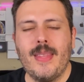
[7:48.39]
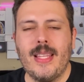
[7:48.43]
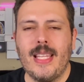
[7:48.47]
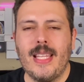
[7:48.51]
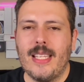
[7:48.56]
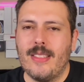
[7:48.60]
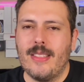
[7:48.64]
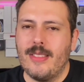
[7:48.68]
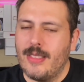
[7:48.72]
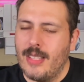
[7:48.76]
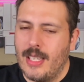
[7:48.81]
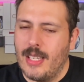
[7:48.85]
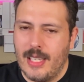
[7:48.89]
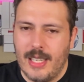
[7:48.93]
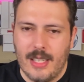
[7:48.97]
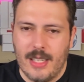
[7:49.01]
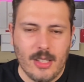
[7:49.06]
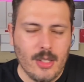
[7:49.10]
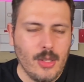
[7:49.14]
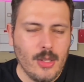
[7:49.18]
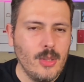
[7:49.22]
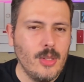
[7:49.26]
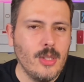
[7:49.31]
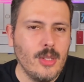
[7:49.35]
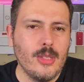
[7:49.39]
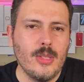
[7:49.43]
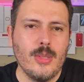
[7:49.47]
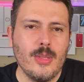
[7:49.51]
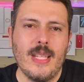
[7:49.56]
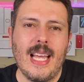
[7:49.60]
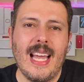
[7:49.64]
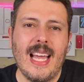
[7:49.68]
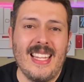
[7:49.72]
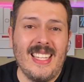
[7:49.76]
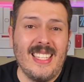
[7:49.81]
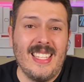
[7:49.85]
That's, again, kudos to
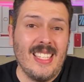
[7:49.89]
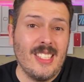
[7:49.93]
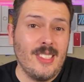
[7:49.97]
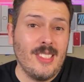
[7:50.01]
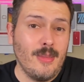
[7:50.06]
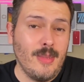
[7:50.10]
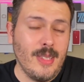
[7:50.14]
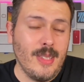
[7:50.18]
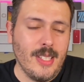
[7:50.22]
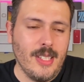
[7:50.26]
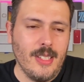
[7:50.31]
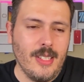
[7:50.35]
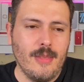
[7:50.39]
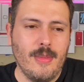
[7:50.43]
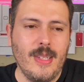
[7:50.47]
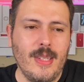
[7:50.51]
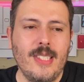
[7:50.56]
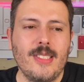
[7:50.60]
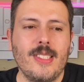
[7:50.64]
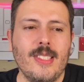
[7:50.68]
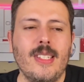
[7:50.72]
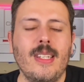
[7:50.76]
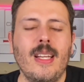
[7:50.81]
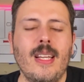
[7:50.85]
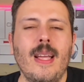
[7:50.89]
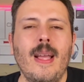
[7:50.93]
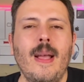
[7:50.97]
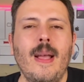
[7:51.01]
that. I think that's a really good reason.